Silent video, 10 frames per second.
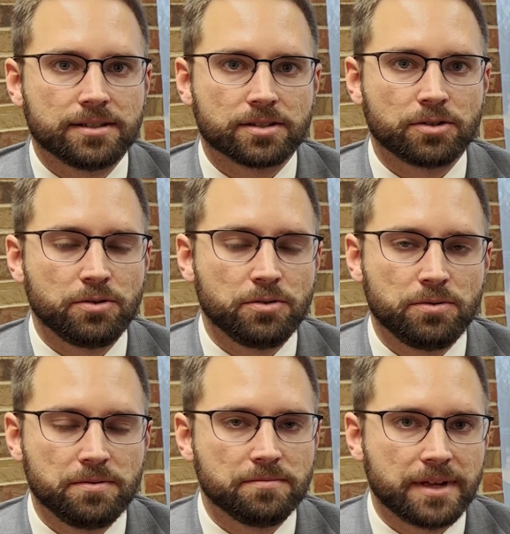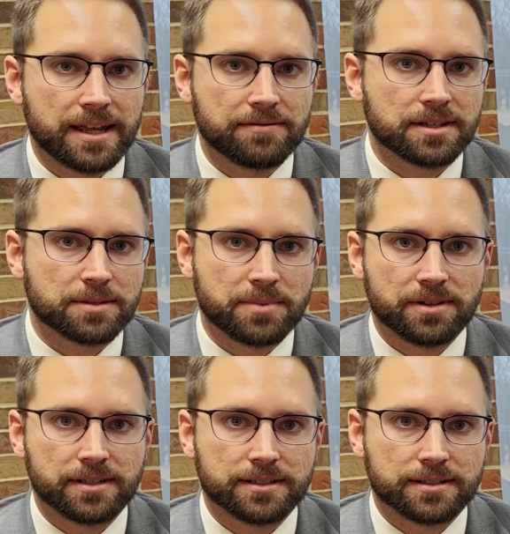So you may have
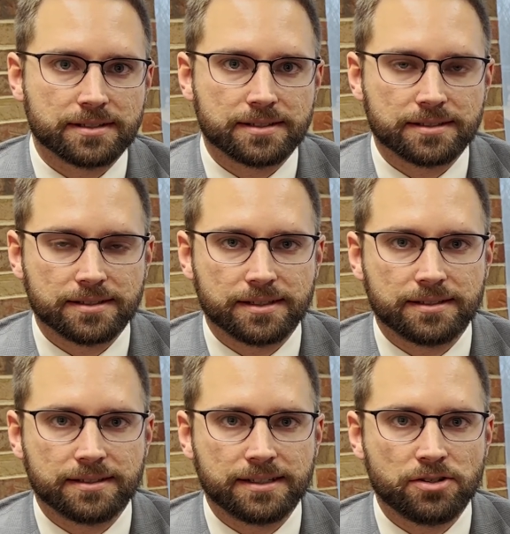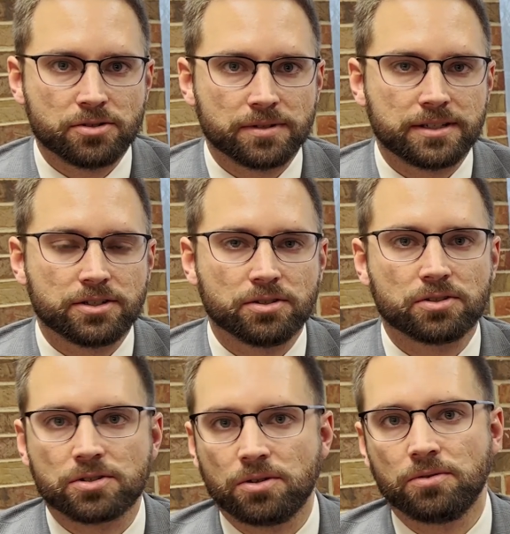experienced an injury to your
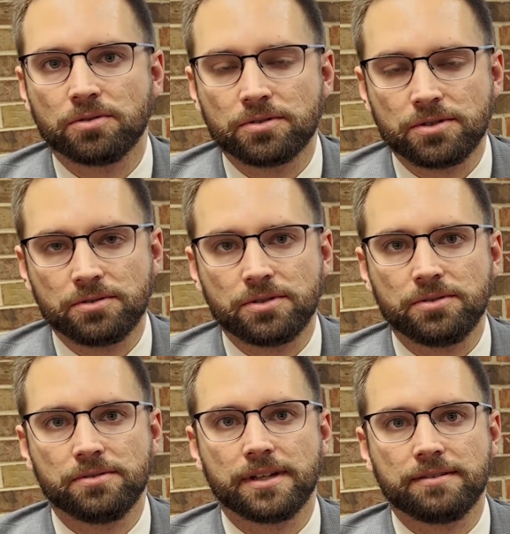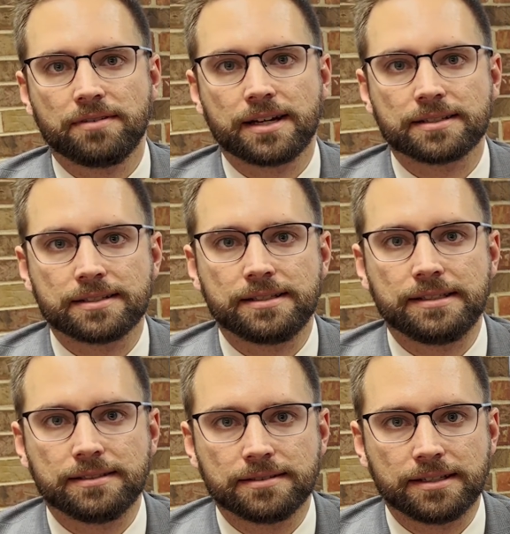shoulder due to a
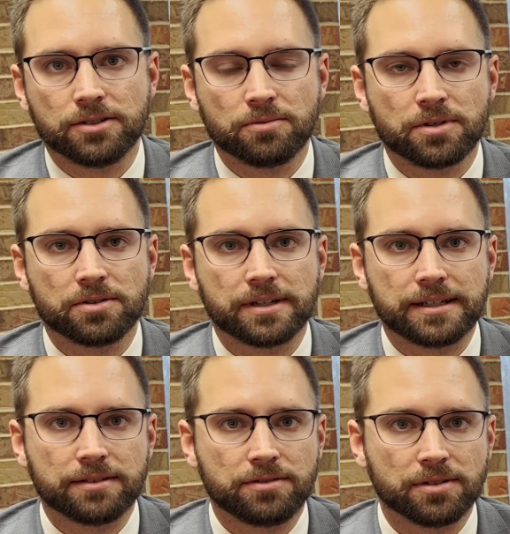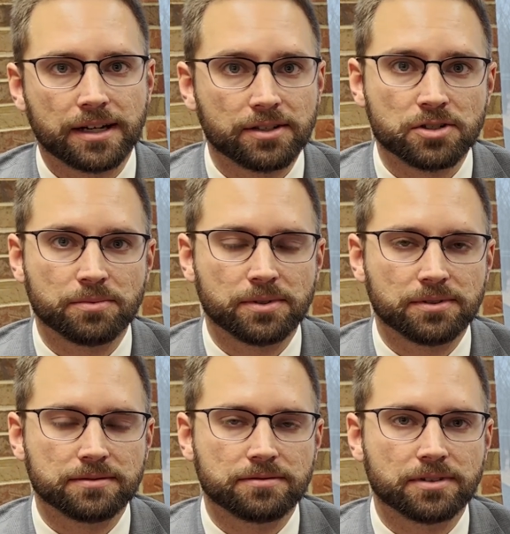vaccine, and you're wondering if you're
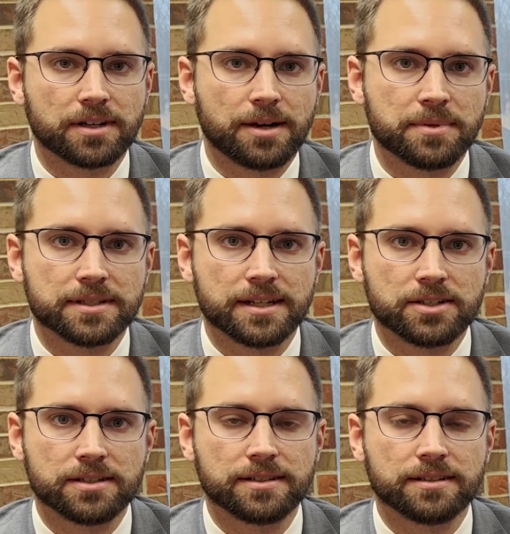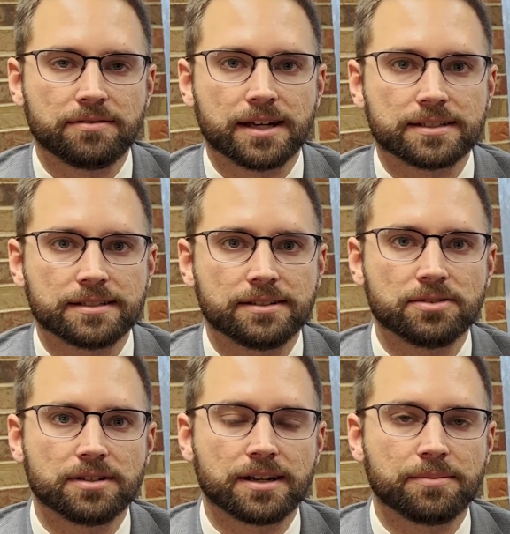eligible for compensation in the Vaccine
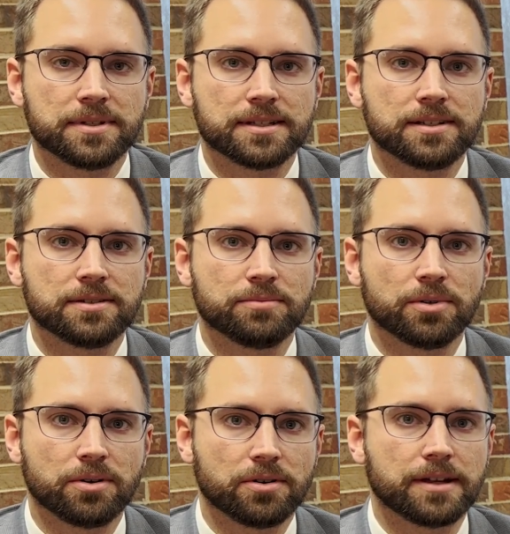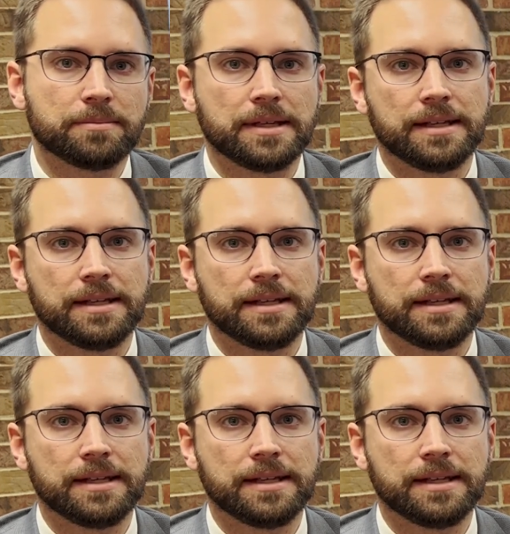Injury Compensation Program.